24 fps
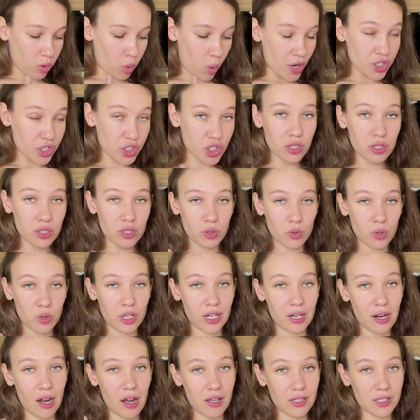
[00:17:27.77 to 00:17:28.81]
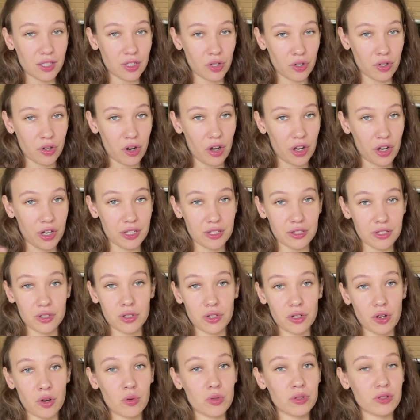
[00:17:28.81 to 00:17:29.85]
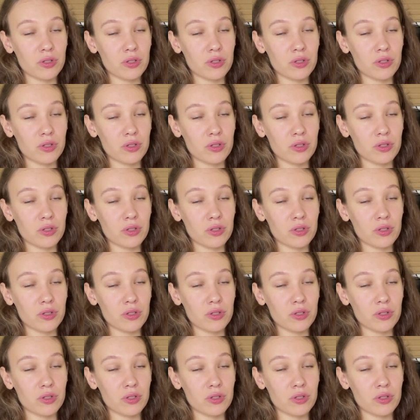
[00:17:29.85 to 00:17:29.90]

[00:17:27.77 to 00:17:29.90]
Questions you can ask your audience, you know,